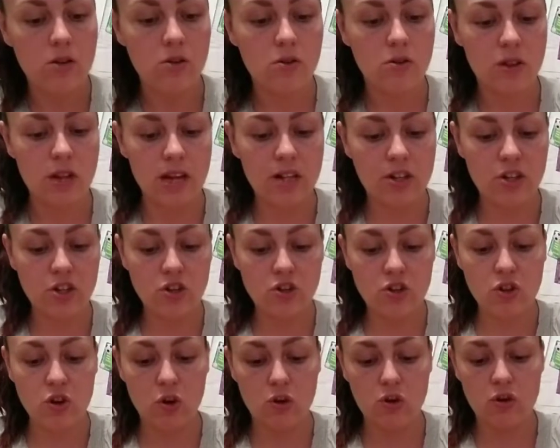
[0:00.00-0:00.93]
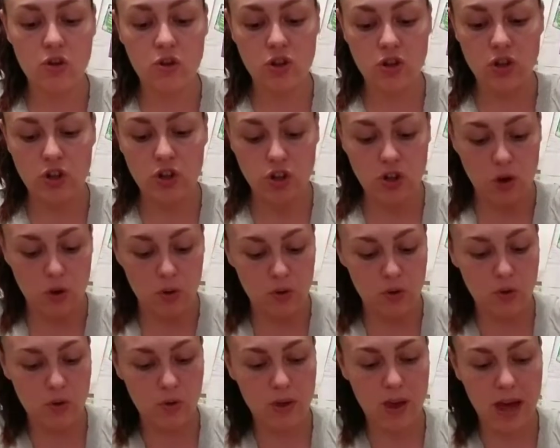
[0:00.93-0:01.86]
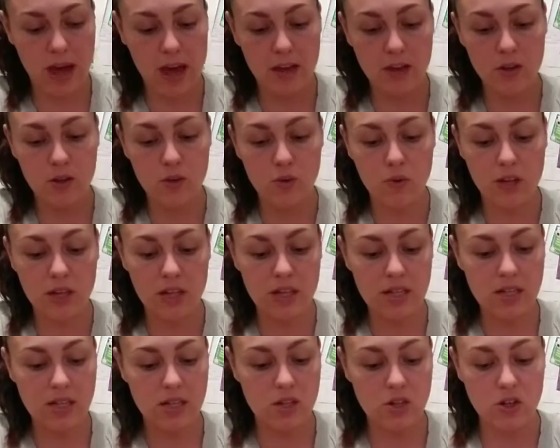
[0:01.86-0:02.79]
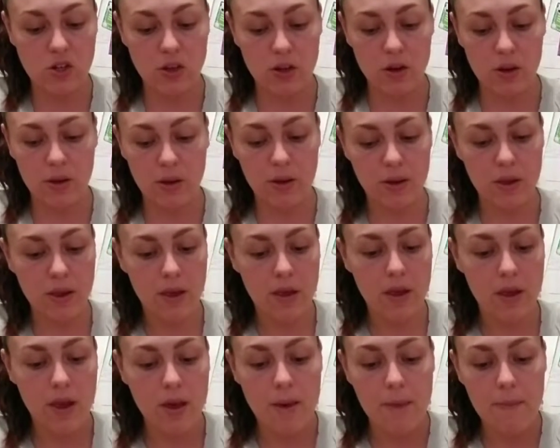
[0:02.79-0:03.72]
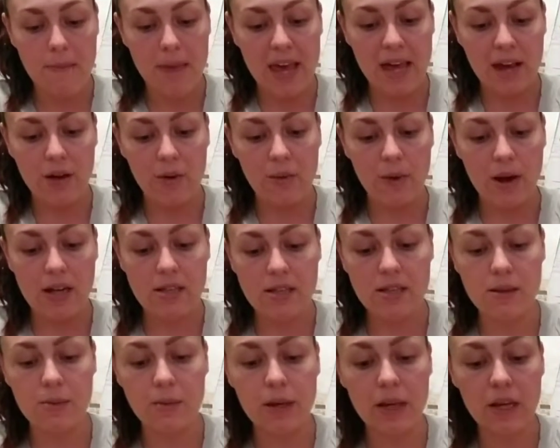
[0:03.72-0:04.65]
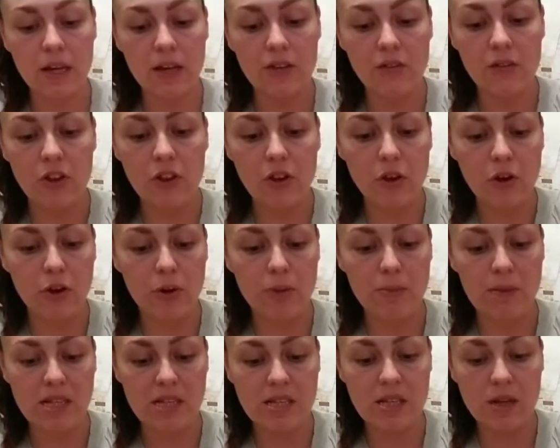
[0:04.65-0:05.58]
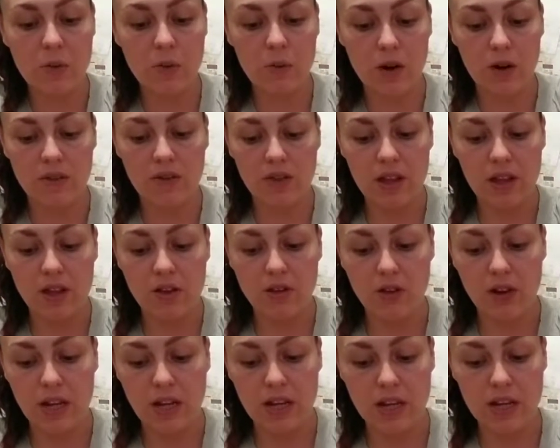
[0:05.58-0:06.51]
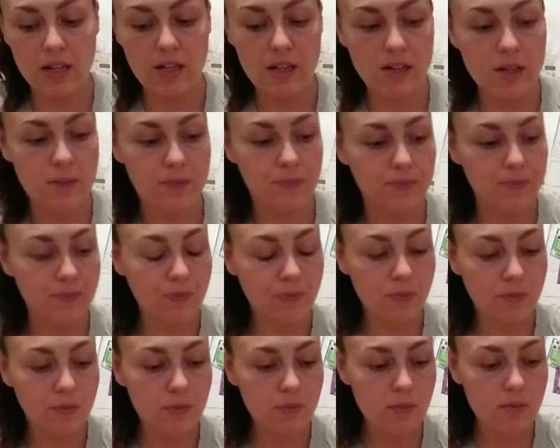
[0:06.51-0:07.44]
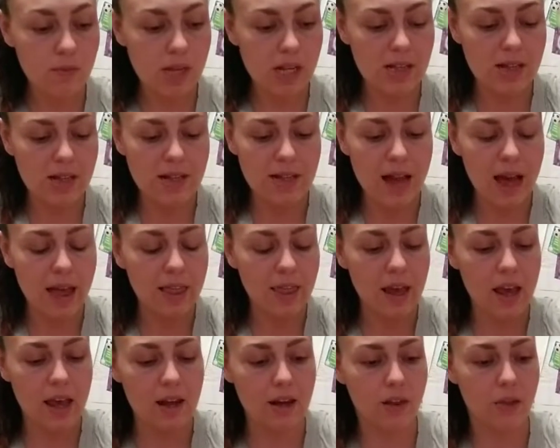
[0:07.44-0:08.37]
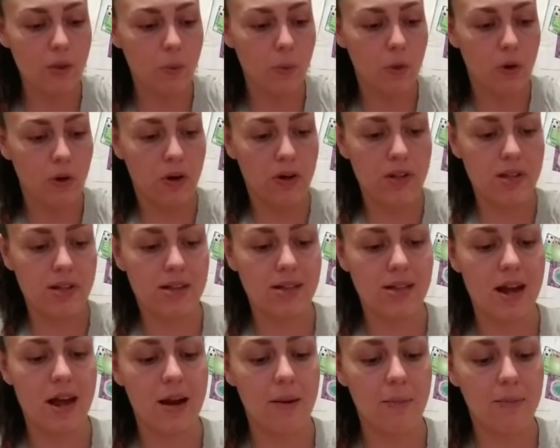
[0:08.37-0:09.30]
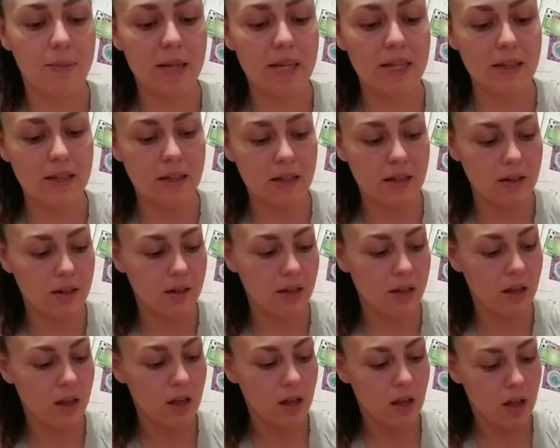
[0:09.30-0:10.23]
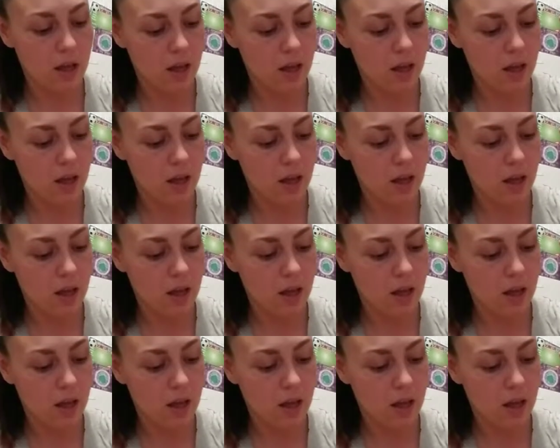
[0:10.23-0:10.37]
So that just goes to show you that you can still make a recipe even though you're missing one of the ingredients. It's not the end of the world. It's not a big deal.